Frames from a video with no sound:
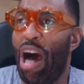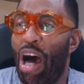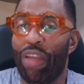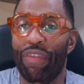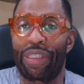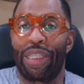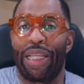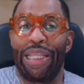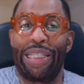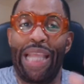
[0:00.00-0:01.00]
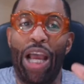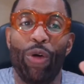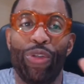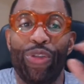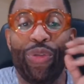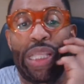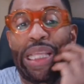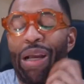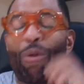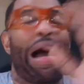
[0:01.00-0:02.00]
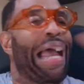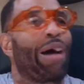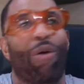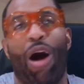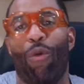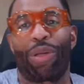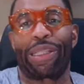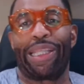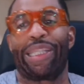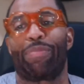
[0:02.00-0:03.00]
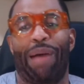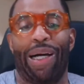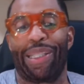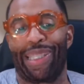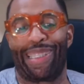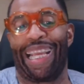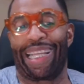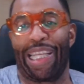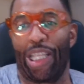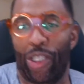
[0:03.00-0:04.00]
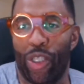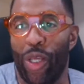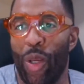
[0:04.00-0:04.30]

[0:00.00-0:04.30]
All of a sudden, he tells you things. Well, I don't, I don't want to get into my other techniques,